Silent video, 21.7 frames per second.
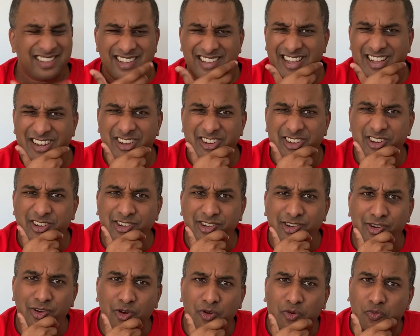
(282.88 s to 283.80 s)
Aren't you
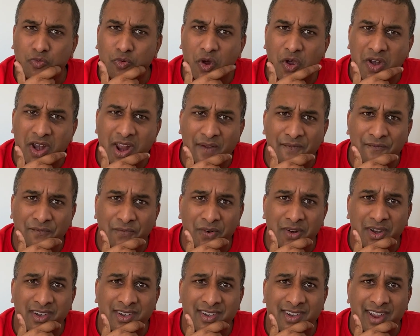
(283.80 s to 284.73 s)
too grown up
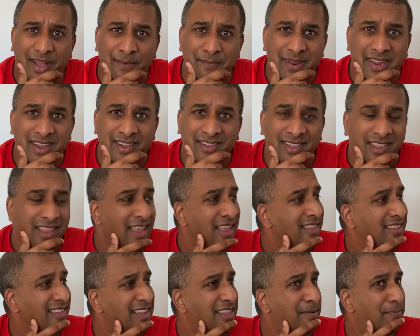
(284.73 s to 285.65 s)
for dummies?
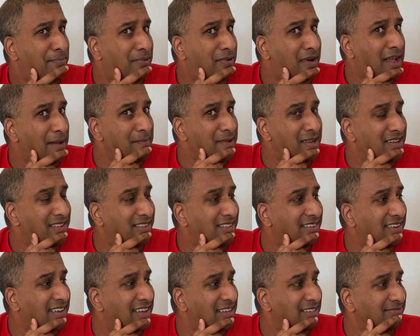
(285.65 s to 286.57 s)
Said the Prime
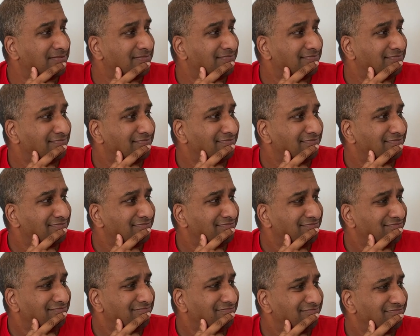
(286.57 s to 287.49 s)
Minister.
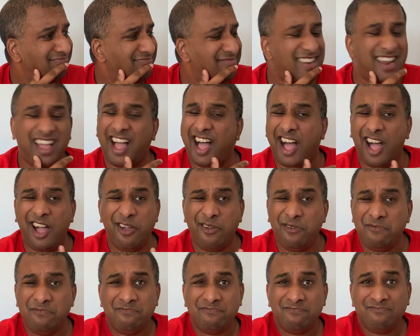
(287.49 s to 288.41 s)

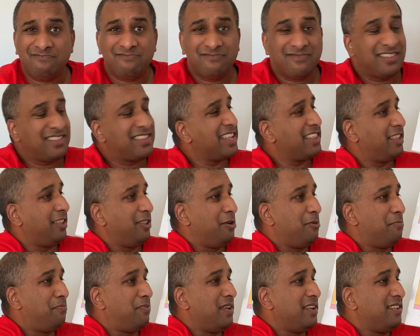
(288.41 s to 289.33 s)
No, said the
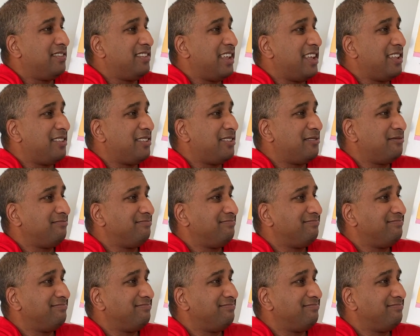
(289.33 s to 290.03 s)
little princess.